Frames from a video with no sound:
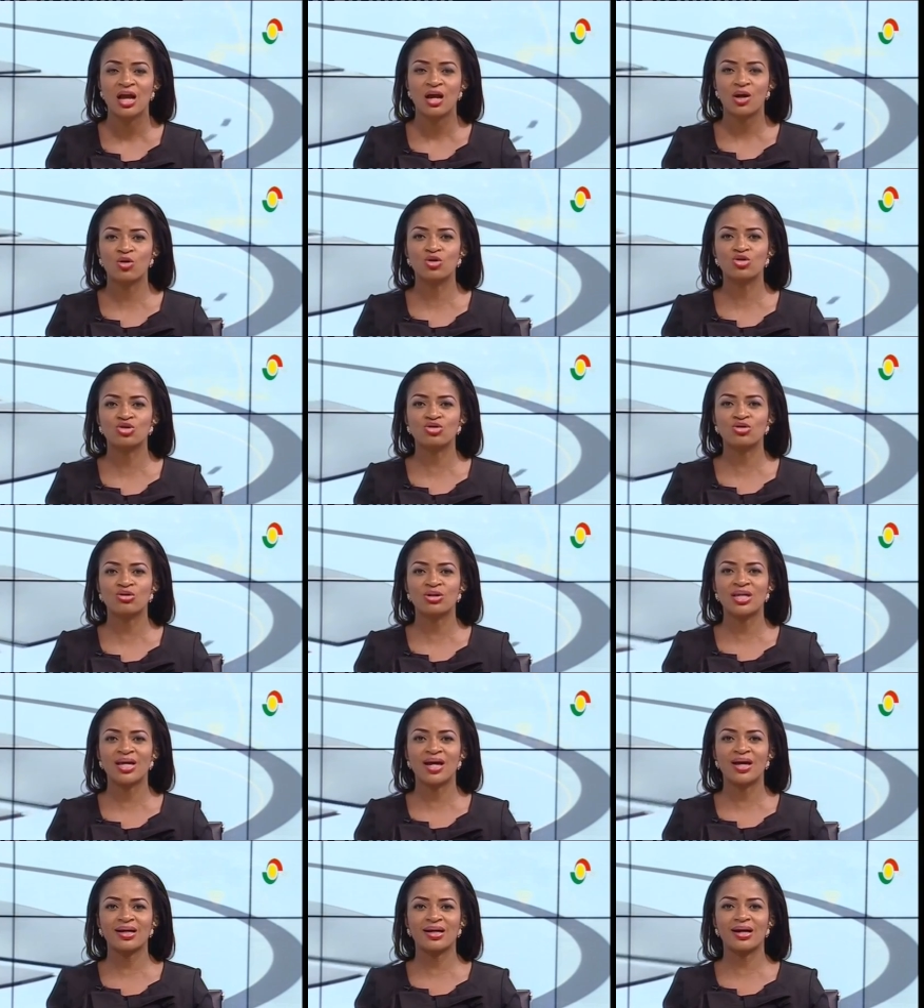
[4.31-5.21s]
Kojo
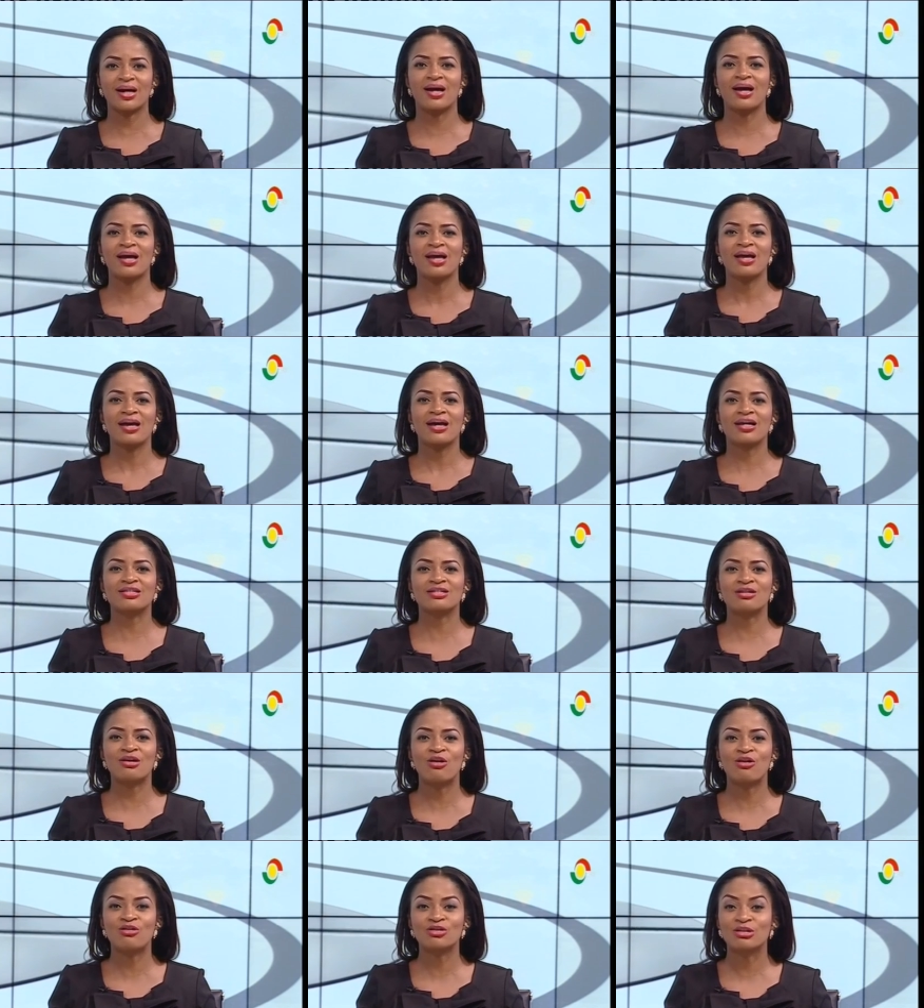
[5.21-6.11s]
Yankah, has
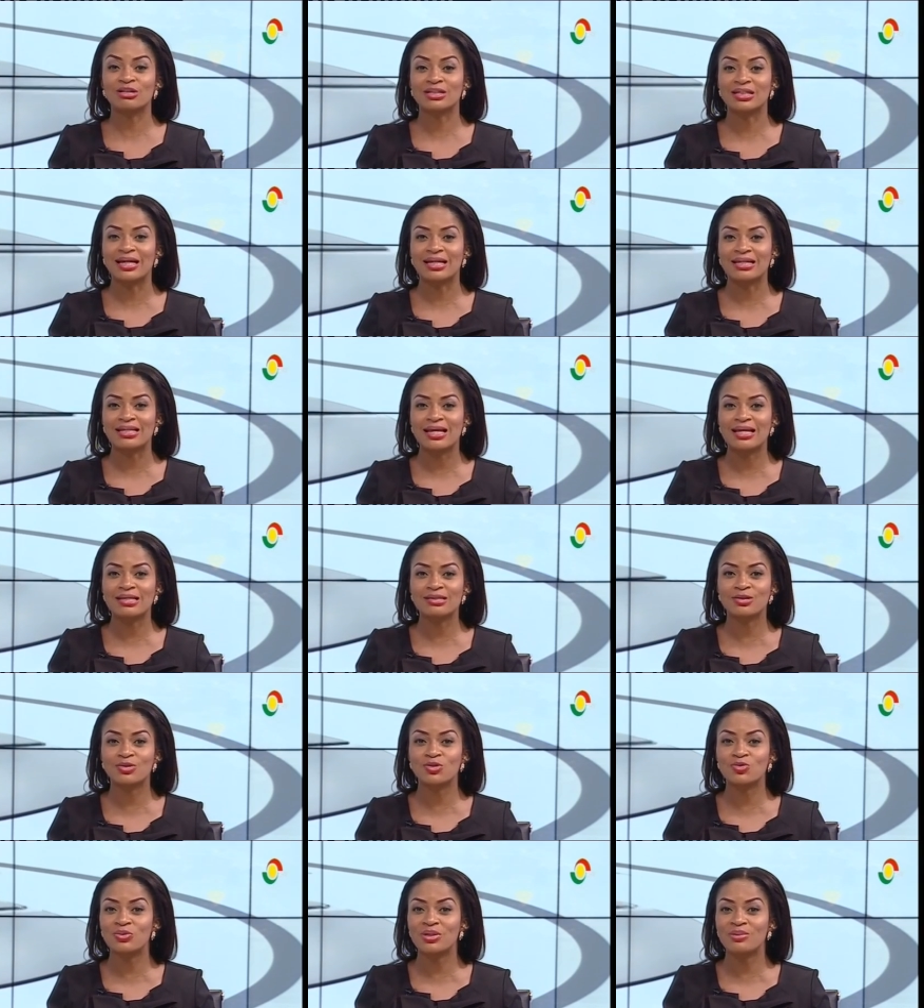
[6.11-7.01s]
called on Ghanaians
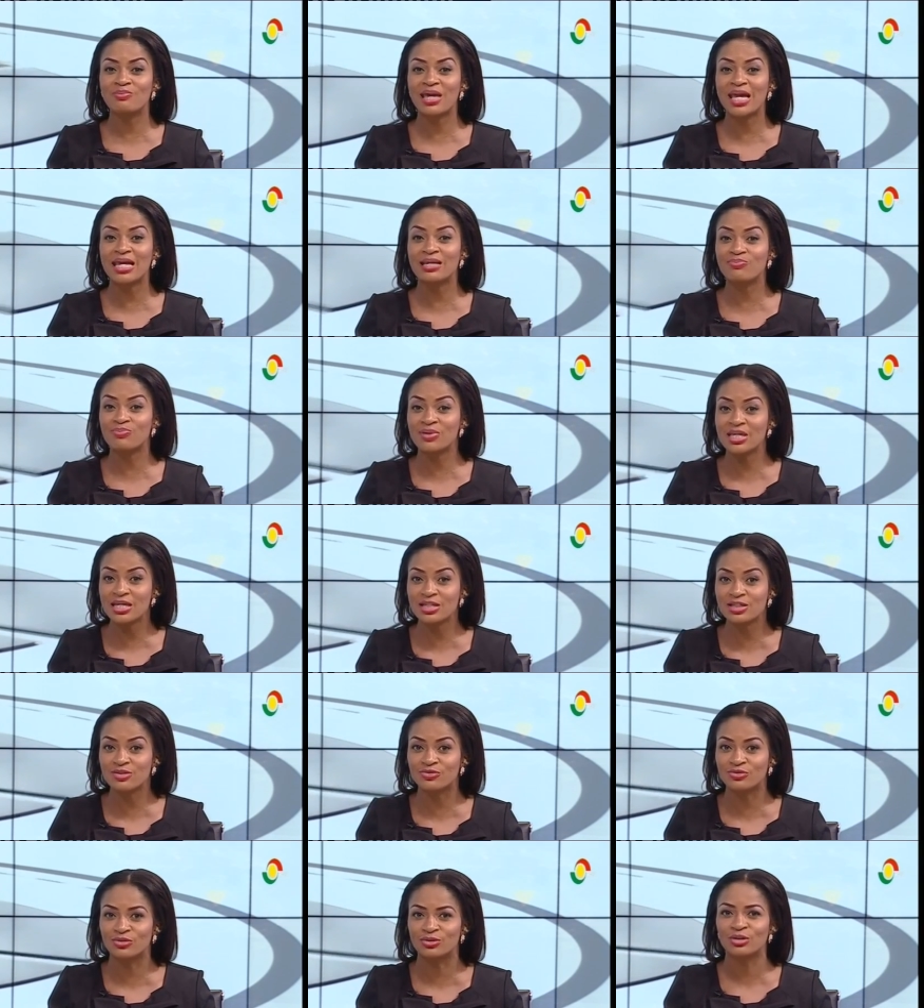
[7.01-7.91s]
to remain
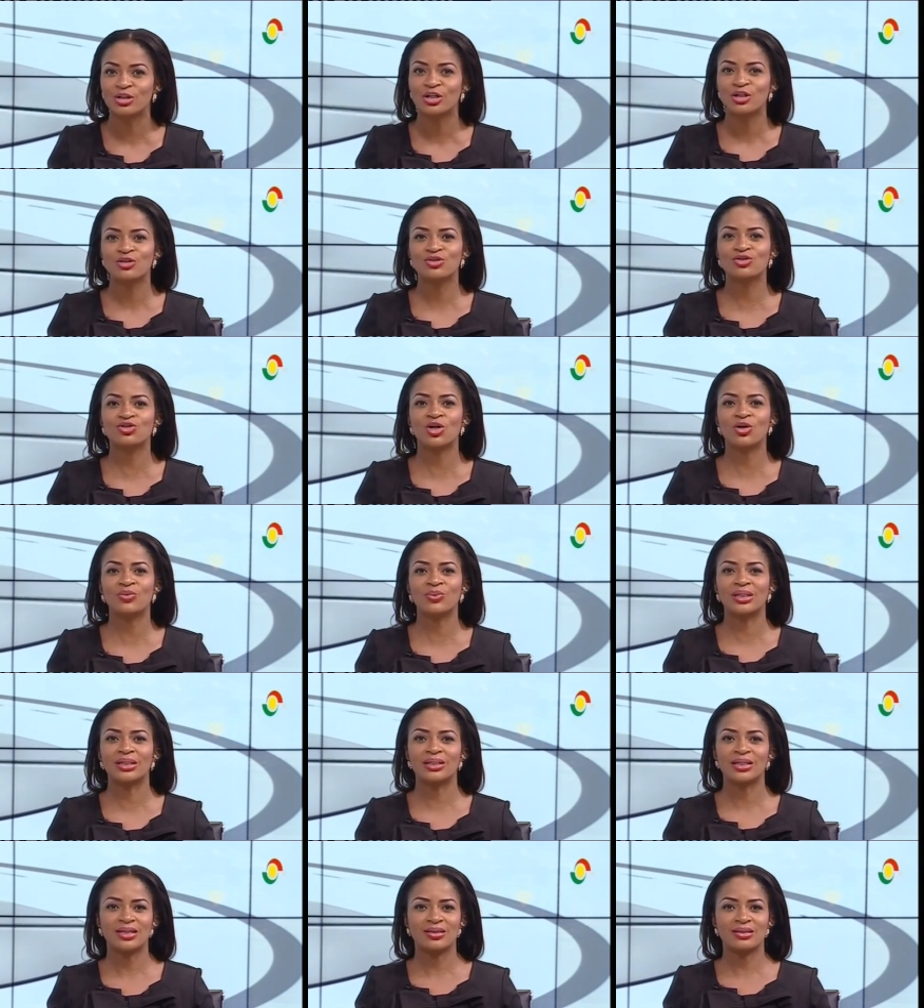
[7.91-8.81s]
peaceful
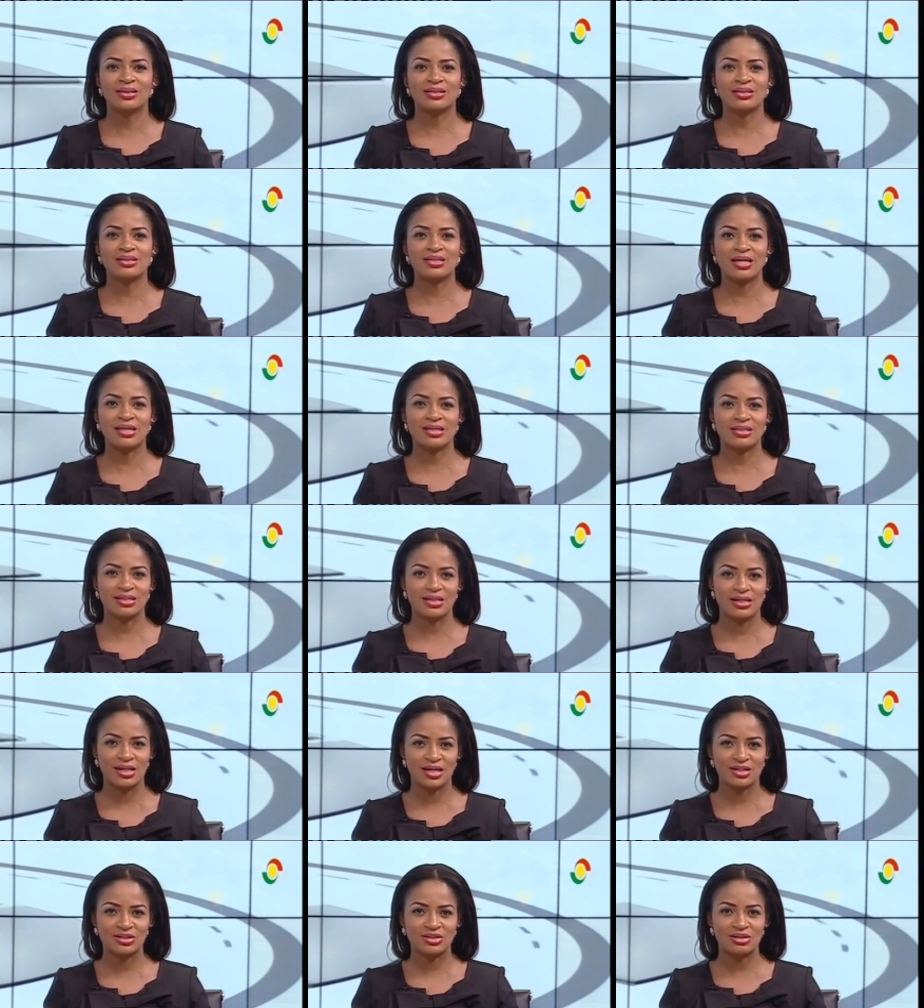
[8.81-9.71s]
during this year's
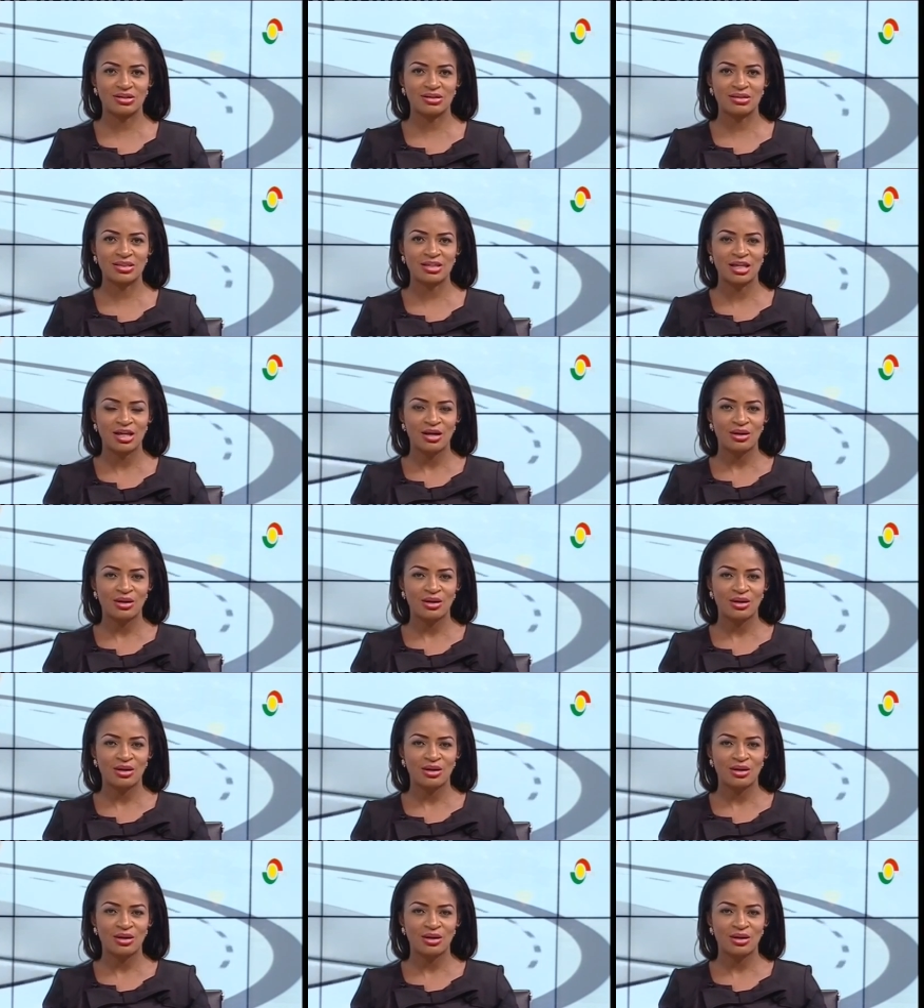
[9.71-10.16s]
elections.